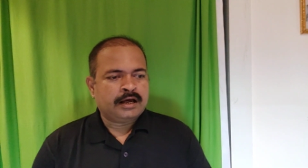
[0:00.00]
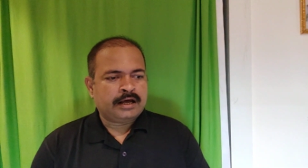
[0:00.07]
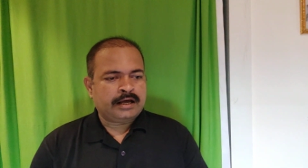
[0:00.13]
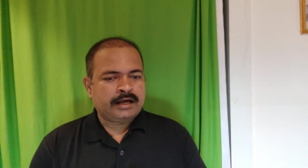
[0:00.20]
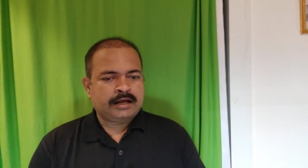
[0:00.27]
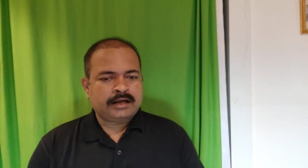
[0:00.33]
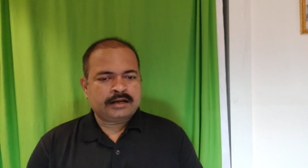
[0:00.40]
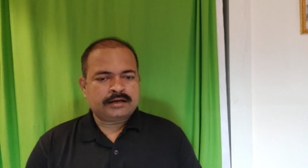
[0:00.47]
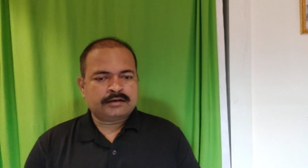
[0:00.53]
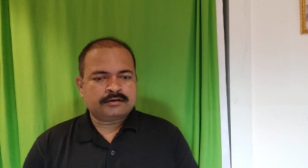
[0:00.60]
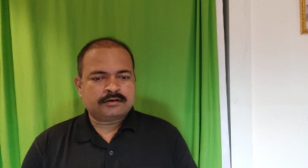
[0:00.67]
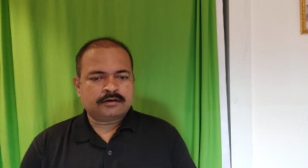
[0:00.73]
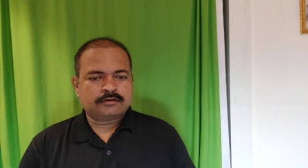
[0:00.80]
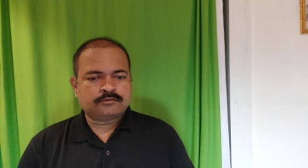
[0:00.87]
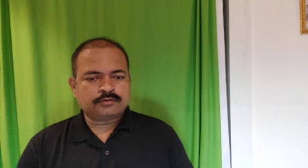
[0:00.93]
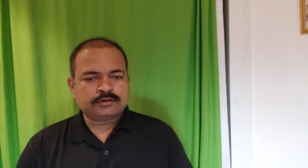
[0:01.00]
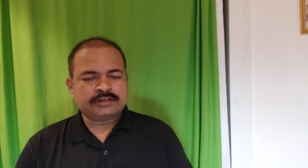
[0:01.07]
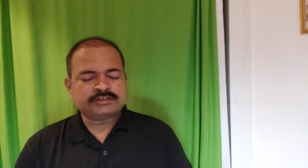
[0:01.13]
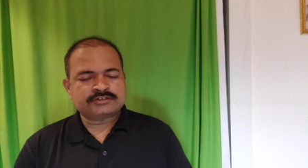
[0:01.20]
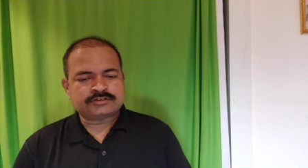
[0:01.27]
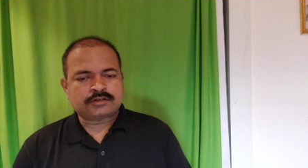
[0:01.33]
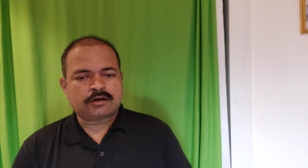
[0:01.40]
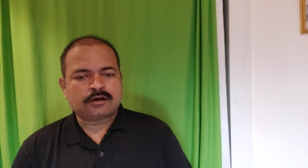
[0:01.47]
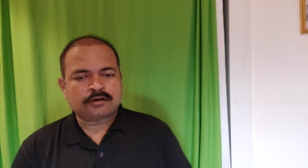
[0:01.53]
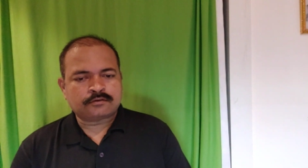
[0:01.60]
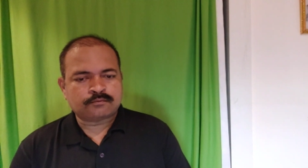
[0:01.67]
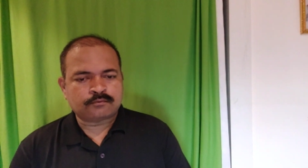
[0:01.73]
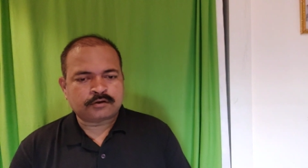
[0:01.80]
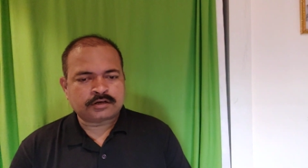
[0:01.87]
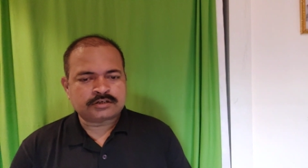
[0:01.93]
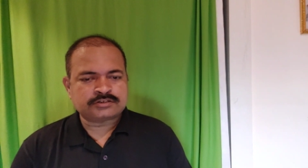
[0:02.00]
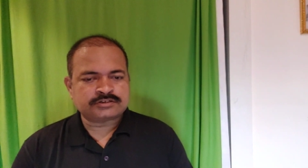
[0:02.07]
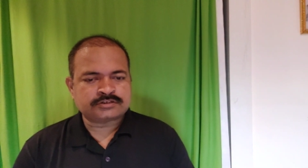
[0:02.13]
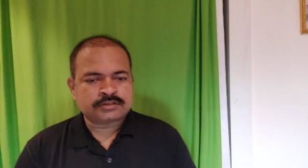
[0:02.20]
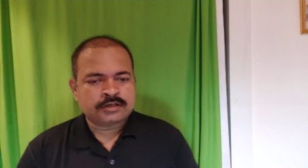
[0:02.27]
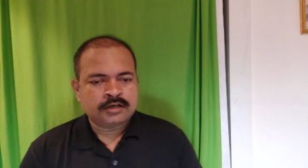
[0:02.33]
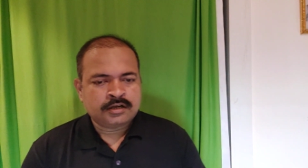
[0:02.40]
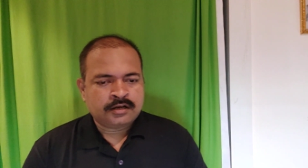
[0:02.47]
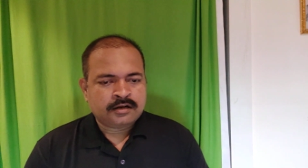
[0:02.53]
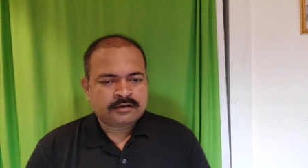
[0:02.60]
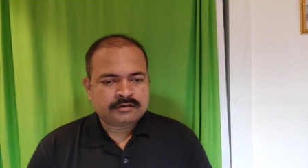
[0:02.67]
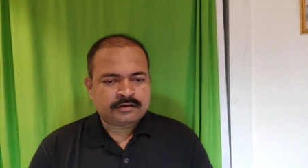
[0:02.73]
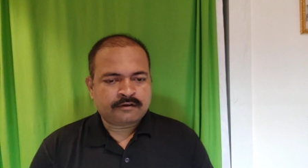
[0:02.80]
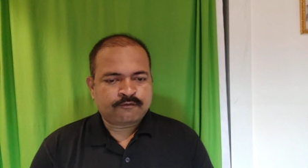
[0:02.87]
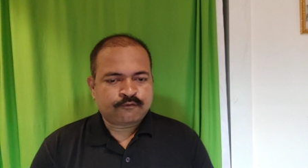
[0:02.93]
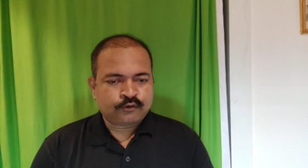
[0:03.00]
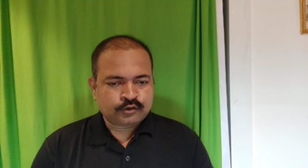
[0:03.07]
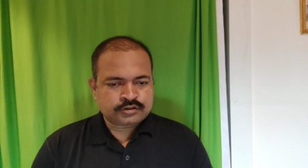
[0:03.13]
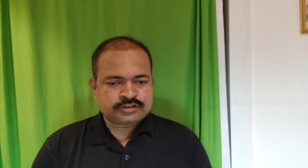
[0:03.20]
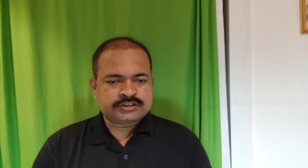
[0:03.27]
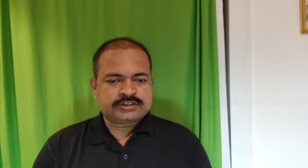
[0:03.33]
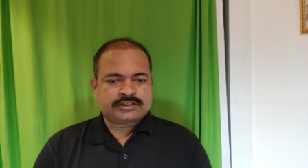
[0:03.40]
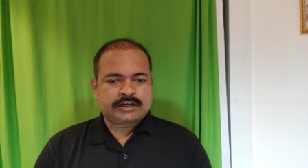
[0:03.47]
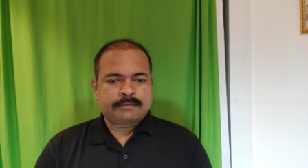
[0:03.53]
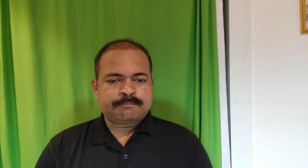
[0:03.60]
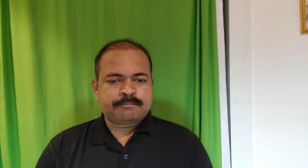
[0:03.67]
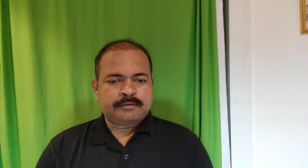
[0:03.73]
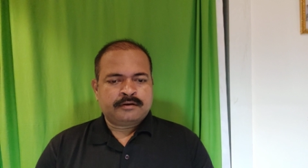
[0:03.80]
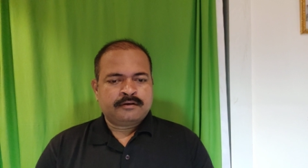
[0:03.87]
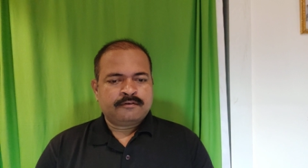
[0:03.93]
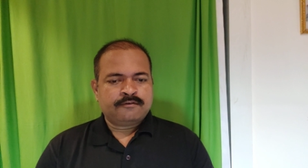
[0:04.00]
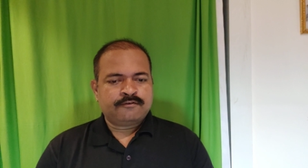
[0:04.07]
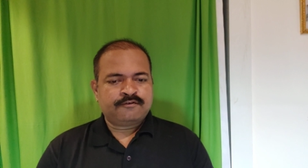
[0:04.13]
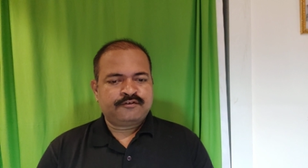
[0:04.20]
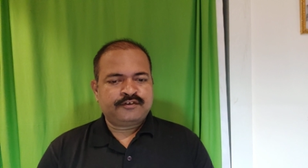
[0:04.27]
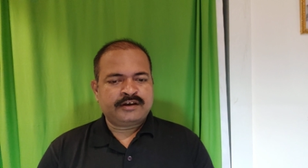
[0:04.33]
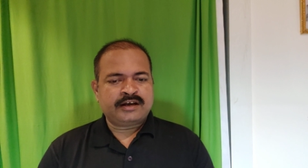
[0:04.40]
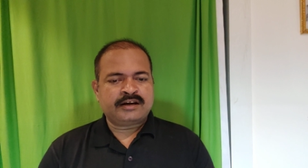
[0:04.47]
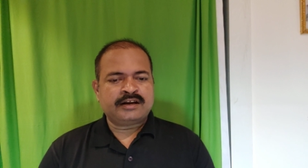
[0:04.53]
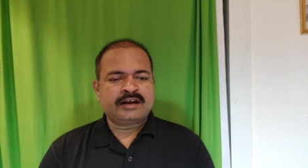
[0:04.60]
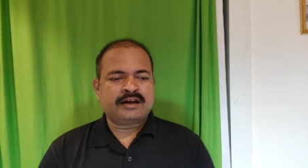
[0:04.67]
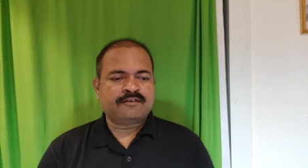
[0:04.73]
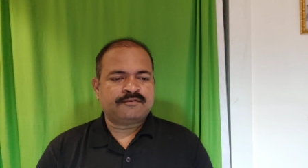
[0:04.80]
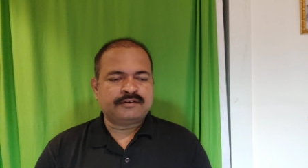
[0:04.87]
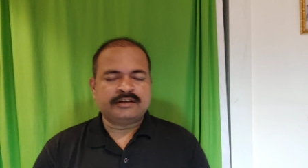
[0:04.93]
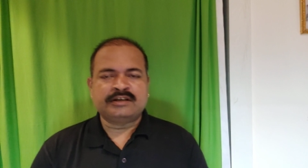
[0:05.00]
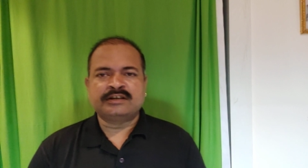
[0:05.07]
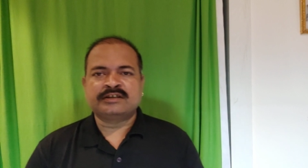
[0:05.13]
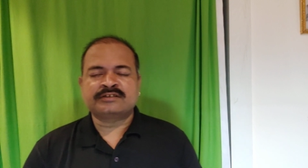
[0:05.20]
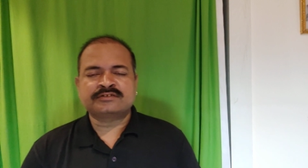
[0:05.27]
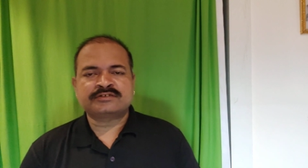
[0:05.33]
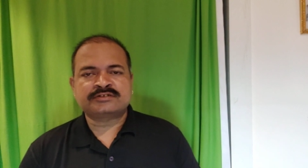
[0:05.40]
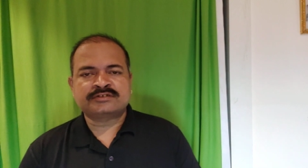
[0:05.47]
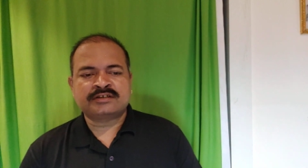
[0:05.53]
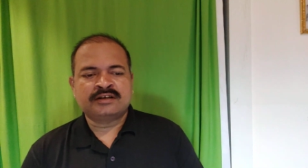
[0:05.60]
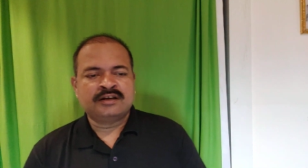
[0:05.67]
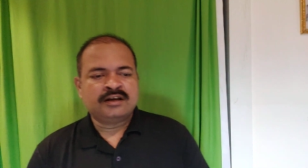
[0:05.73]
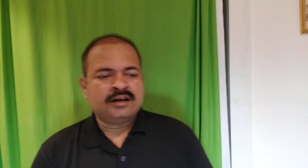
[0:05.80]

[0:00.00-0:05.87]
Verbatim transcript: and today's thought was the fourth step, fearing our feelings.